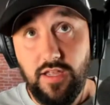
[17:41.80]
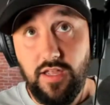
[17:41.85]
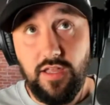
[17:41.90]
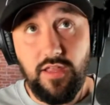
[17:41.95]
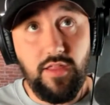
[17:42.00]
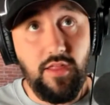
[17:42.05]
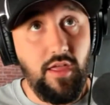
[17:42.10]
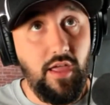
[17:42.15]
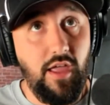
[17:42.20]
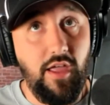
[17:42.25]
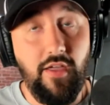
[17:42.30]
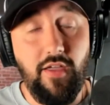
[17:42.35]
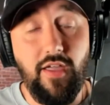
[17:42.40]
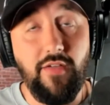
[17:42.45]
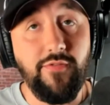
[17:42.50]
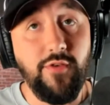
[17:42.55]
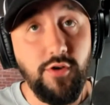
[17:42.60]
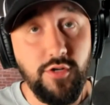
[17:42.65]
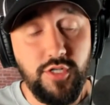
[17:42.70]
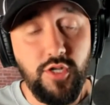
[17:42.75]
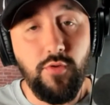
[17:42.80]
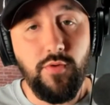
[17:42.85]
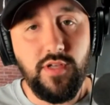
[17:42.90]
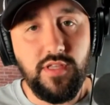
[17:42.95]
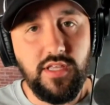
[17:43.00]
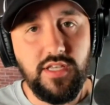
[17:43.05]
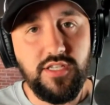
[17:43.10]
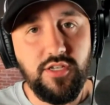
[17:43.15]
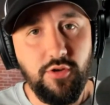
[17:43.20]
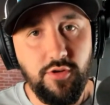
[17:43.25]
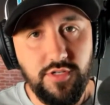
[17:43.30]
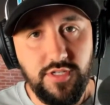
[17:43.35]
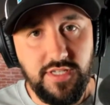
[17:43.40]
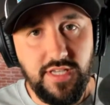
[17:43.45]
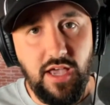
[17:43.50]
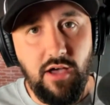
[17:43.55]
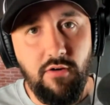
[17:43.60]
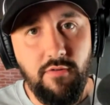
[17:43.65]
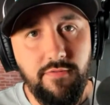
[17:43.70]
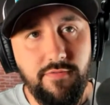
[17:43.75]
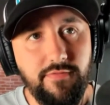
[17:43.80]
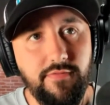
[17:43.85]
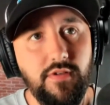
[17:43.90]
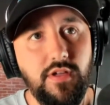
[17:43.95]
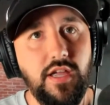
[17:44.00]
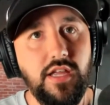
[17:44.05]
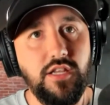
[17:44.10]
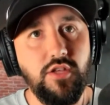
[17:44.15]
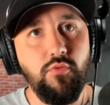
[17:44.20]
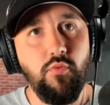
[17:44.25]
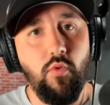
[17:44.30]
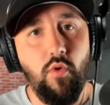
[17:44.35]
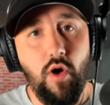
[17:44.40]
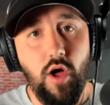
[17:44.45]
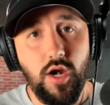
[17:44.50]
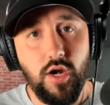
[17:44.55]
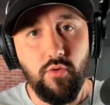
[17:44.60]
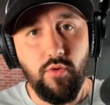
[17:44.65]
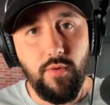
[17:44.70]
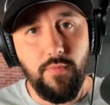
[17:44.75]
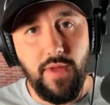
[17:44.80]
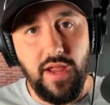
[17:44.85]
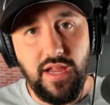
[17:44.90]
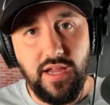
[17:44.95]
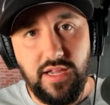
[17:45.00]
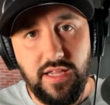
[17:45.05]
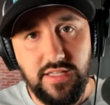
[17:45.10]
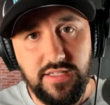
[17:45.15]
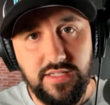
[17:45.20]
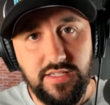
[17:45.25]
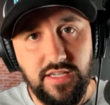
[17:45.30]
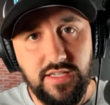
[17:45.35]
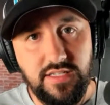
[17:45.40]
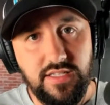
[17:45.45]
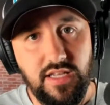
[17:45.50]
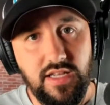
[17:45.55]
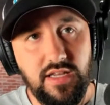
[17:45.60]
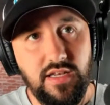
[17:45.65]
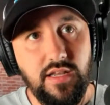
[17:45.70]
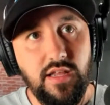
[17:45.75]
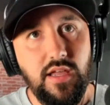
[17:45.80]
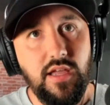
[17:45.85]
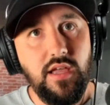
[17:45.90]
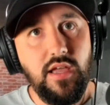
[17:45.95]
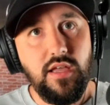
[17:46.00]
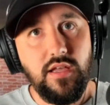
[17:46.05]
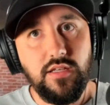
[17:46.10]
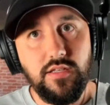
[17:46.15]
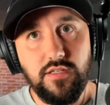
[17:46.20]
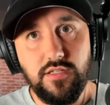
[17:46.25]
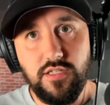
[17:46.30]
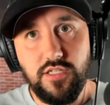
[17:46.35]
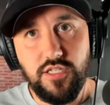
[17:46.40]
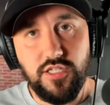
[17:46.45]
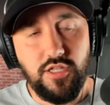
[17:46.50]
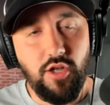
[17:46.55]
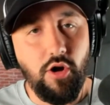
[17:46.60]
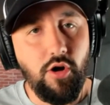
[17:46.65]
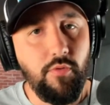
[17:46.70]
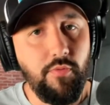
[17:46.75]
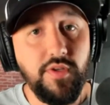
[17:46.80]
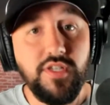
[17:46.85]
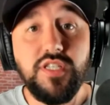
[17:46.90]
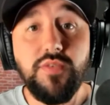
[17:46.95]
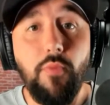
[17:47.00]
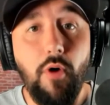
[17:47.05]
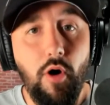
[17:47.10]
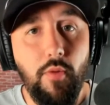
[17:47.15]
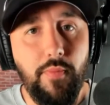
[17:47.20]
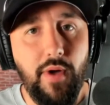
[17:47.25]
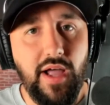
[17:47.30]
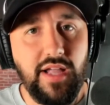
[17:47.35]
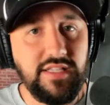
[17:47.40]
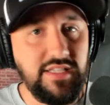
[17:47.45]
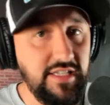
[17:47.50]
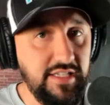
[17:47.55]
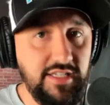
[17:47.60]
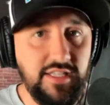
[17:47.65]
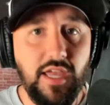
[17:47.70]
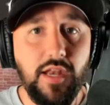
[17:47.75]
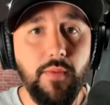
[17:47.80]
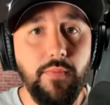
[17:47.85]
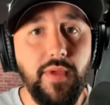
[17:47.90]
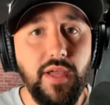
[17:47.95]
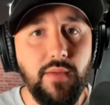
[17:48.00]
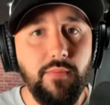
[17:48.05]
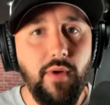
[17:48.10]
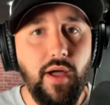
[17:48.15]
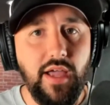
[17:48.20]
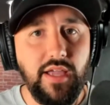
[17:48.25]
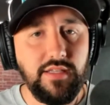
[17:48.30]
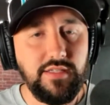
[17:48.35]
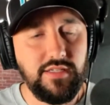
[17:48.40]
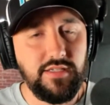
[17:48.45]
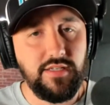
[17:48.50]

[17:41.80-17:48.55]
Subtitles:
if you're doing this yourself and you want to remain consistent, start with small bites instead of big bites.